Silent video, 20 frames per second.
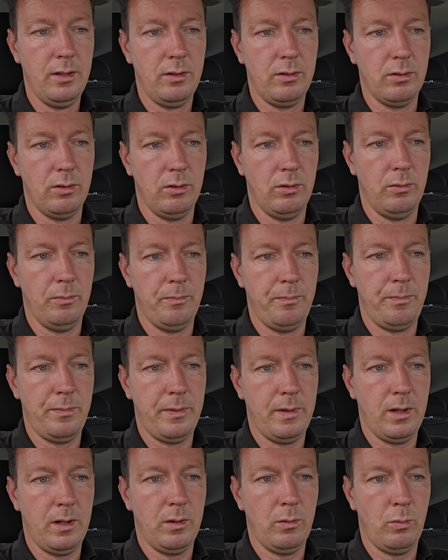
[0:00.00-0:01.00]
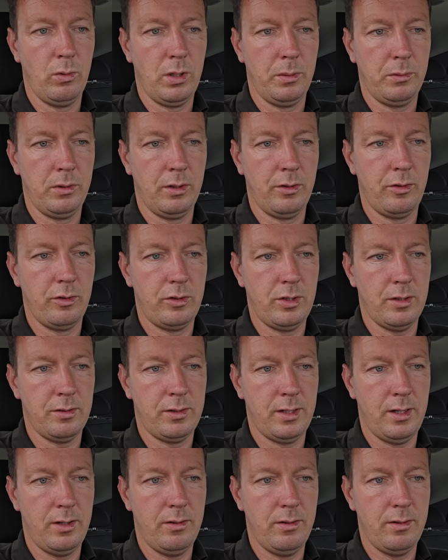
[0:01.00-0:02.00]
So what I'm going to
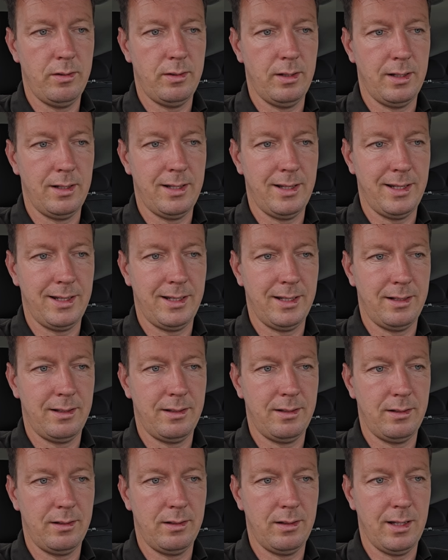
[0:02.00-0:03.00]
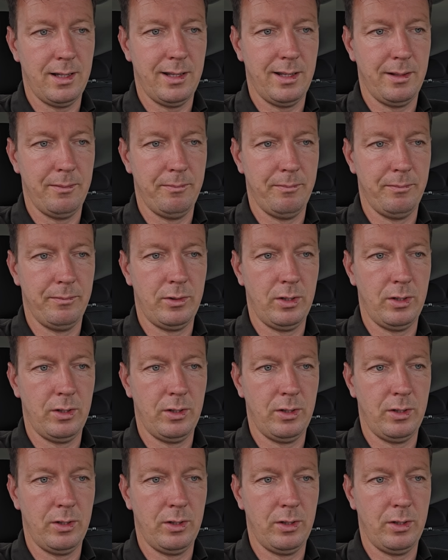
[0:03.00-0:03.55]
suggest here is they take it um,